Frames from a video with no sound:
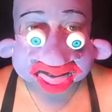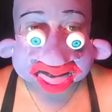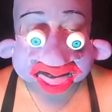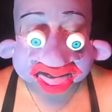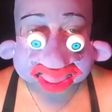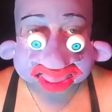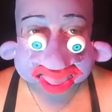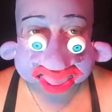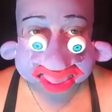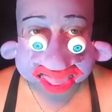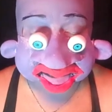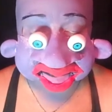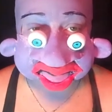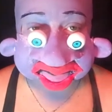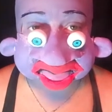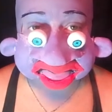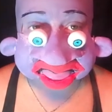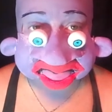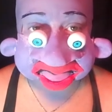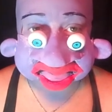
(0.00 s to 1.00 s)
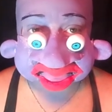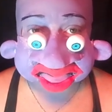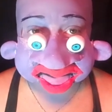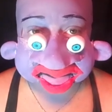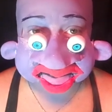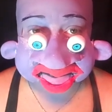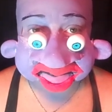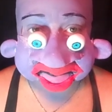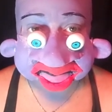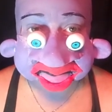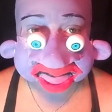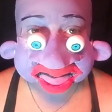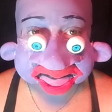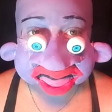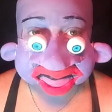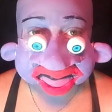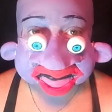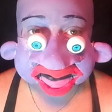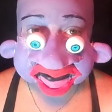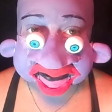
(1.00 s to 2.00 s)
and put my costume on,
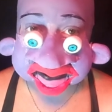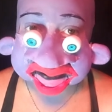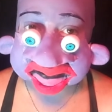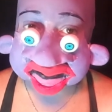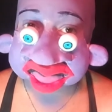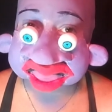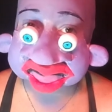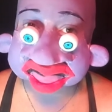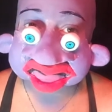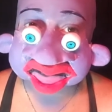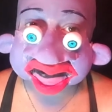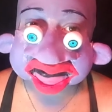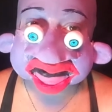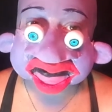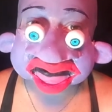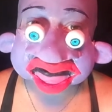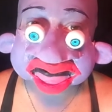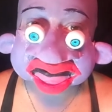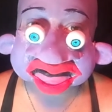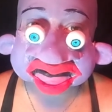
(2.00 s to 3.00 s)
and I'll be ready.